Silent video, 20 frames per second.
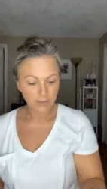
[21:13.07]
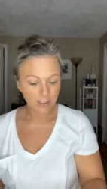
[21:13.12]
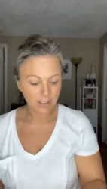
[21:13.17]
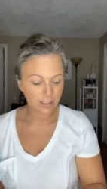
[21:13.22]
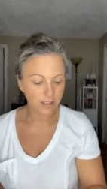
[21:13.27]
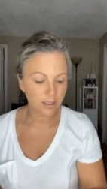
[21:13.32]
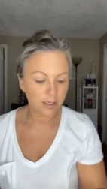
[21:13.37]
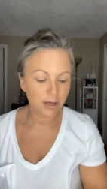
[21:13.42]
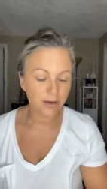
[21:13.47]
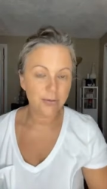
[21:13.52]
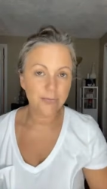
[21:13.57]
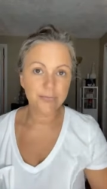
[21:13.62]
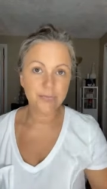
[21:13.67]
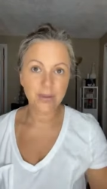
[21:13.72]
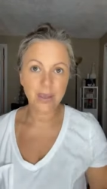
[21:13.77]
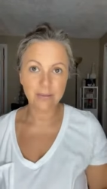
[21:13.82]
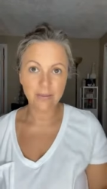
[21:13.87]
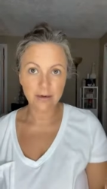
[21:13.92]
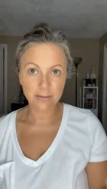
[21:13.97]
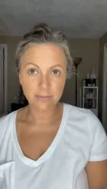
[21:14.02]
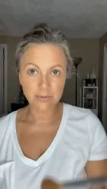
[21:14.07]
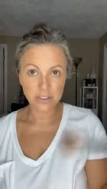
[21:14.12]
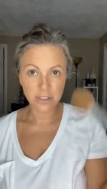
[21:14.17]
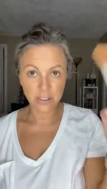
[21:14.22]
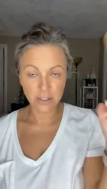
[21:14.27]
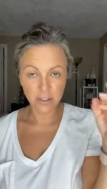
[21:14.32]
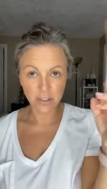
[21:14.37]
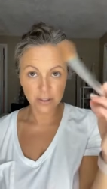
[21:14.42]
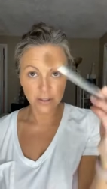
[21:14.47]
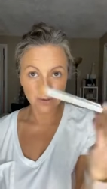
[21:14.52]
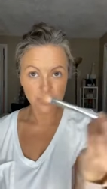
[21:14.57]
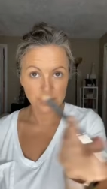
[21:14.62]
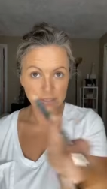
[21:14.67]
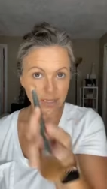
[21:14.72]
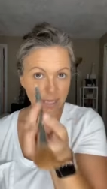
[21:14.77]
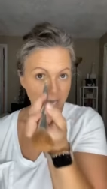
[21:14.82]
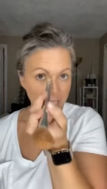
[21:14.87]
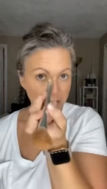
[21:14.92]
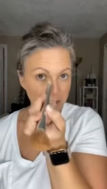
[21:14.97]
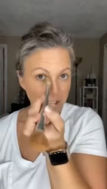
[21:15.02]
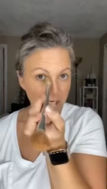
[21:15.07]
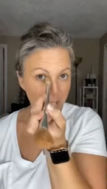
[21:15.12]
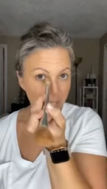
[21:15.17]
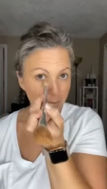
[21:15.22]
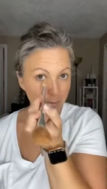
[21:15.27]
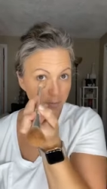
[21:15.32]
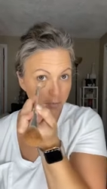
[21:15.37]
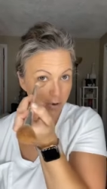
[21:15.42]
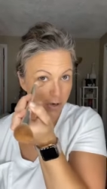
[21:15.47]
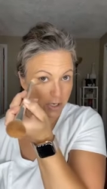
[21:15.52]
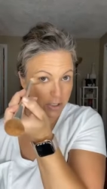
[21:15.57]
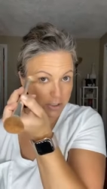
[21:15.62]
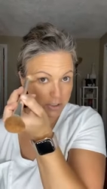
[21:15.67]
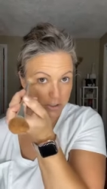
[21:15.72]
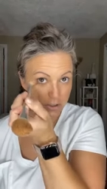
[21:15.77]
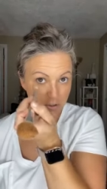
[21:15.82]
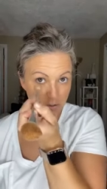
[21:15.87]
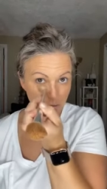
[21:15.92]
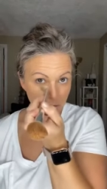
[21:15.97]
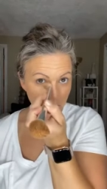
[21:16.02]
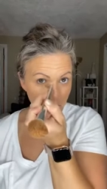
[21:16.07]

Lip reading: Here you go. And then I'm just going to use that shape brush